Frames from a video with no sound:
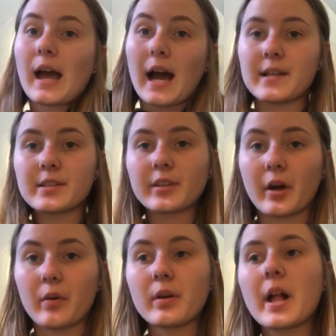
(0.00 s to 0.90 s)
As you
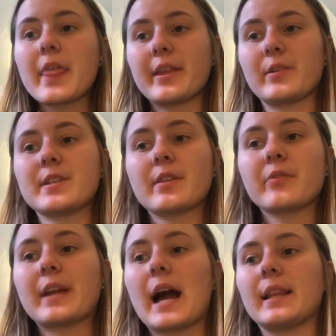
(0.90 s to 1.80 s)
know, theories of
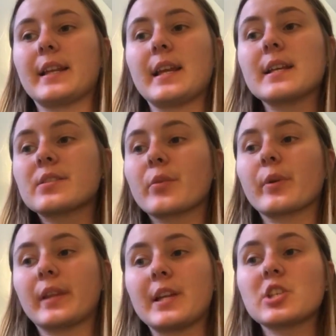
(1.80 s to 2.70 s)
reality is the
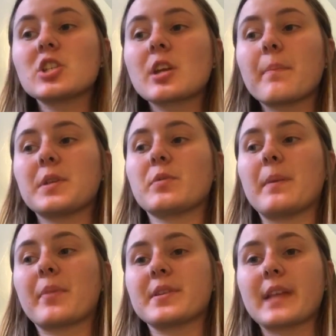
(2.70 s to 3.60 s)
relationship between
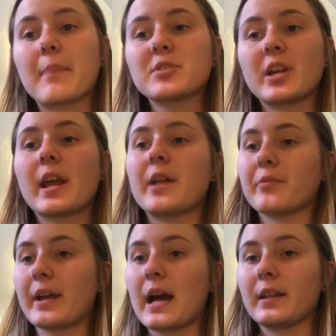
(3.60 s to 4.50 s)
perception and
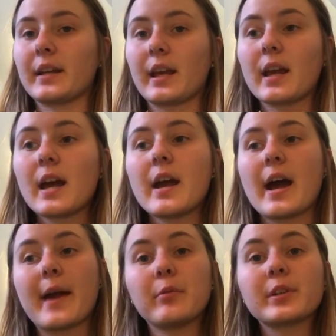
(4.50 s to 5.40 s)
reality.
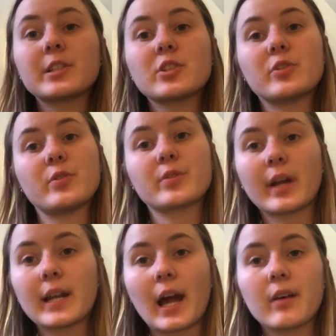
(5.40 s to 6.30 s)
I will introduce
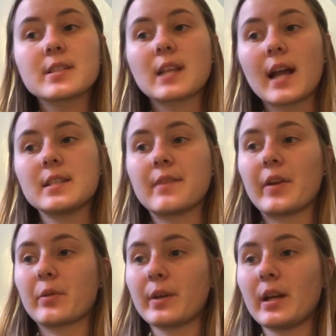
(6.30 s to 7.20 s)
right now
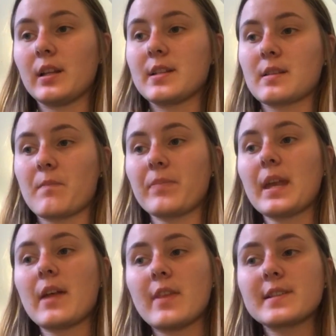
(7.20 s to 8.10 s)
scientific realism.
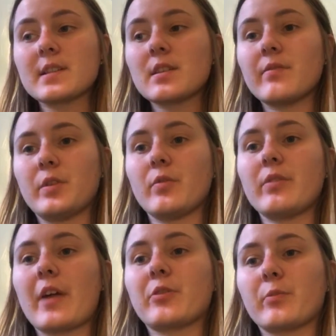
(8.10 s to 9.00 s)
This is the view
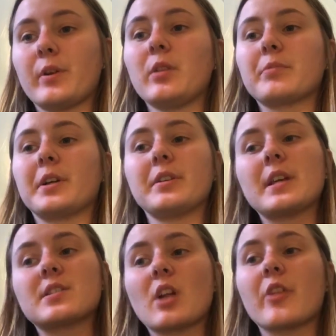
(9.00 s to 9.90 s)
that the real world
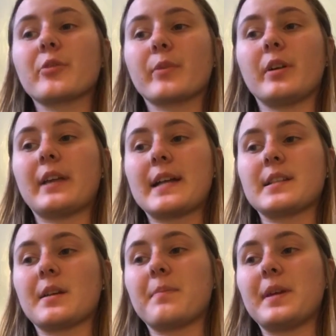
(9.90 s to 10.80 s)
is not the world as
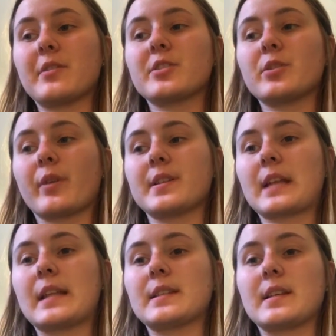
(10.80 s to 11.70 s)
it appears to our
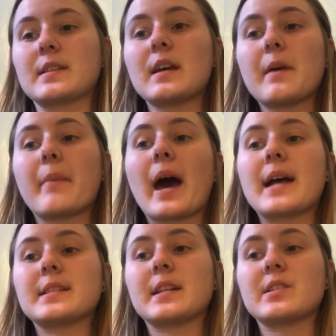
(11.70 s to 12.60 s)
senses, but
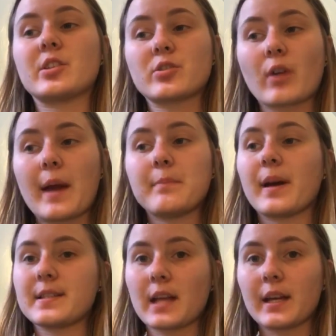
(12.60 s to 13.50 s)
as it is described
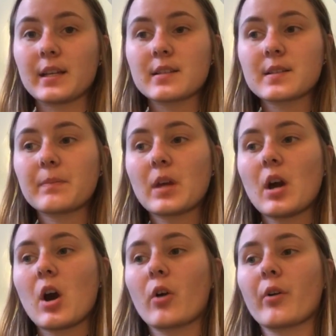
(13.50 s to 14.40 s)
by science.
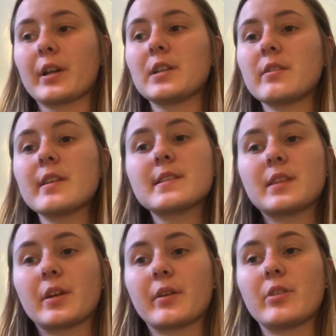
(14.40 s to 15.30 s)
According to this
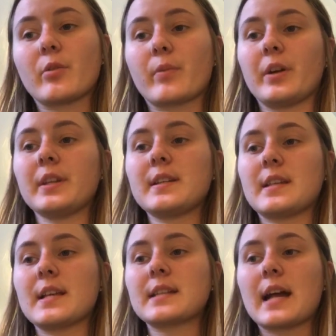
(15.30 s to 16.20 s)
theory, the world
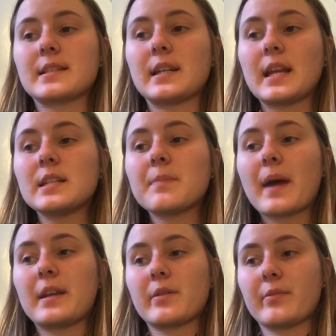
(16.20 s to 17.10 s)
exists as an
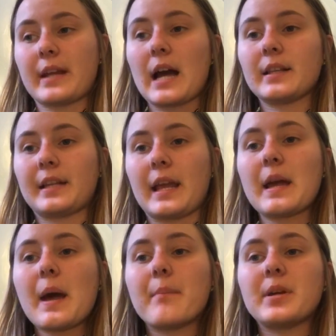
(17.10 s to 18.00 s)
independent reality,
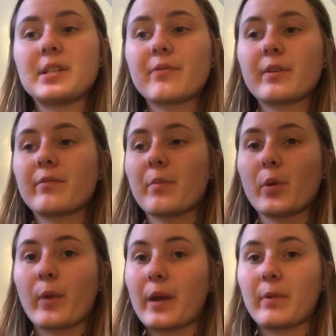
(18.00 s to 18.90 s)
but different from
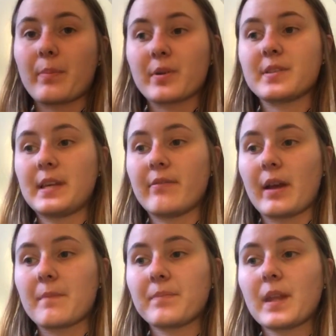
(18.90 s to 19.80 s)
the way we perceive
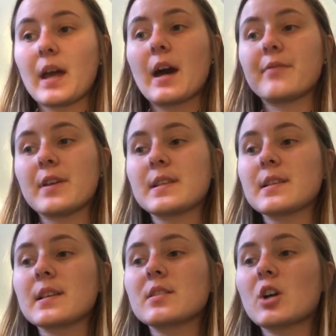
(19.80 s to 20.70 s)
it. A
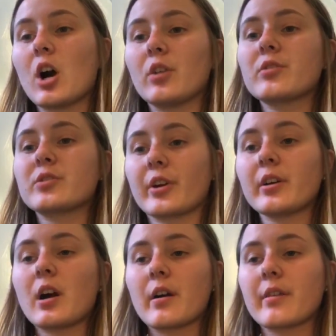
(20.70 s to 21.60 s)
physicist called
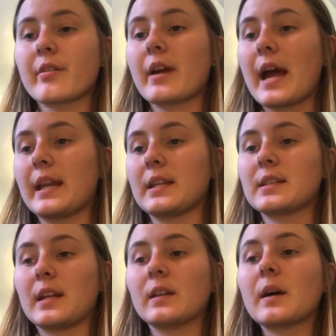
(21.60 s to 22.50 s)
Sir Arthur
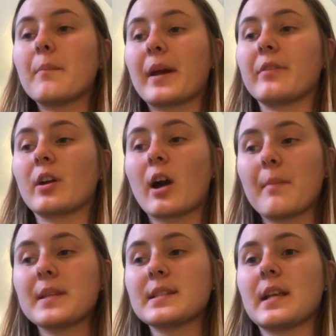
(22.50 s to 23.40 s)
Eddington compared the
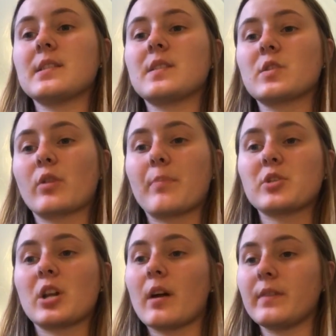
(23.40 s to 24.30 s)
common sense
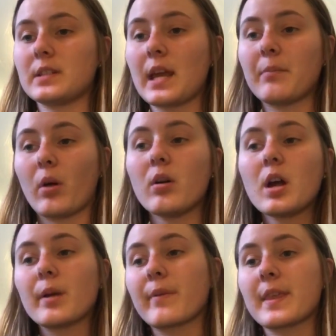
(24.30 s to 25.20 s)
description of a table
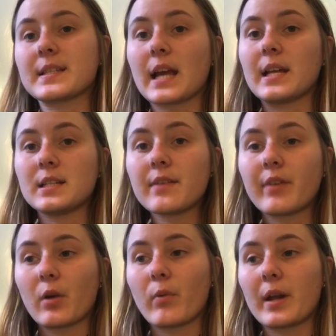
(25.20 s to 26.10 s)
with a
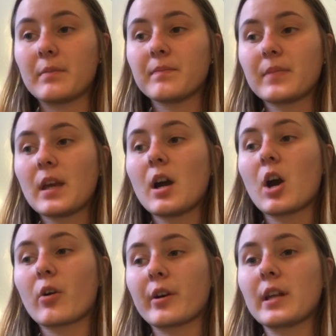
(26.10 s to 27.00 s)
scientific one.
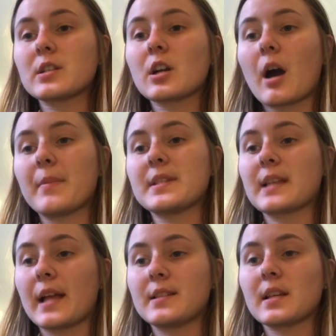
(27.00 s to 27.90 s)
According to common
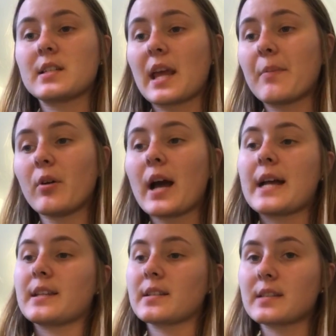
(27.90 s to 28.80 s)
sense, a table
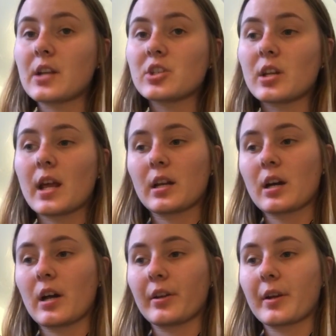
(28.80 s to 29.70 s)
has extension and
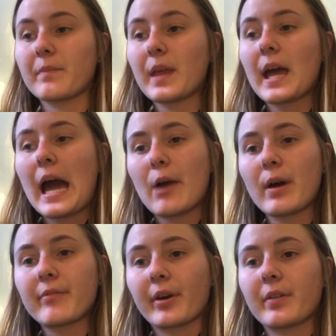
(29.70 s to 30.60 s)
color.
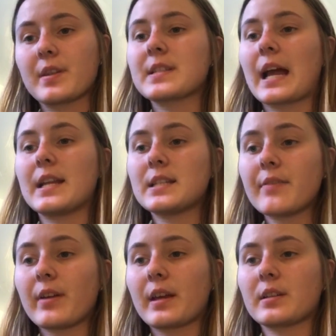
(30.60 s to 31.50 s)
However, the
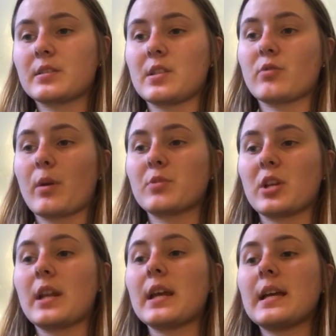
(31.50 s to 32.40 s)
scientific
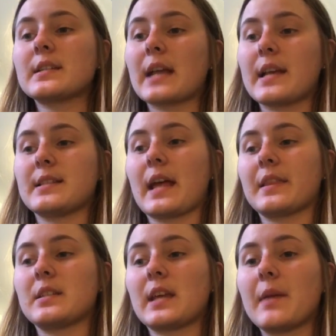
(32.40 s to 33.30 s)
description says that
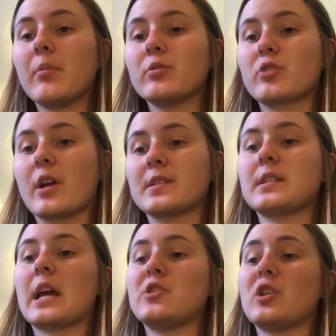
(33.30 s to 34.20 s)
the table draws
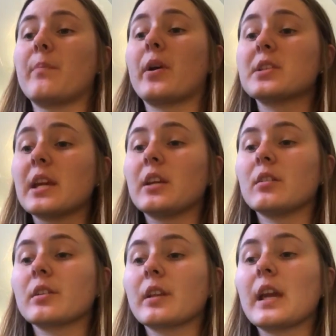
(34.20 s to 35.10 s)
attention
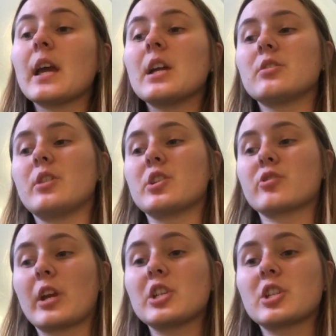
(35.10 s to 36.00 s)
particularly to the
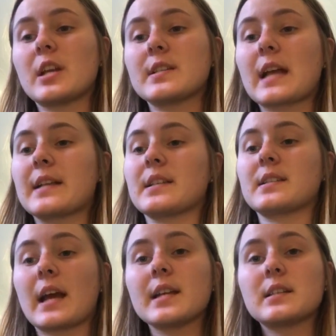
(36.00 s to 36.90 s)
strangeness as a
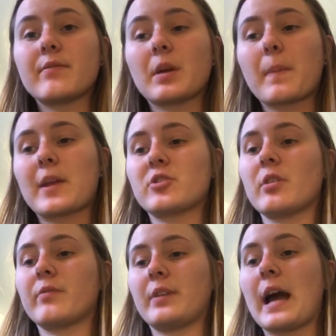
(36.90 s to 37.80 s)
scientific picture
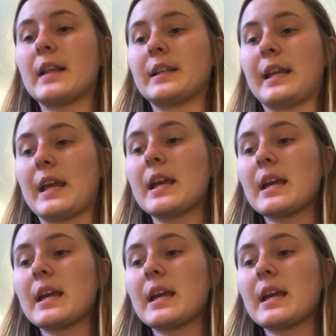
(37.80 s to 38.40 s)
of reality.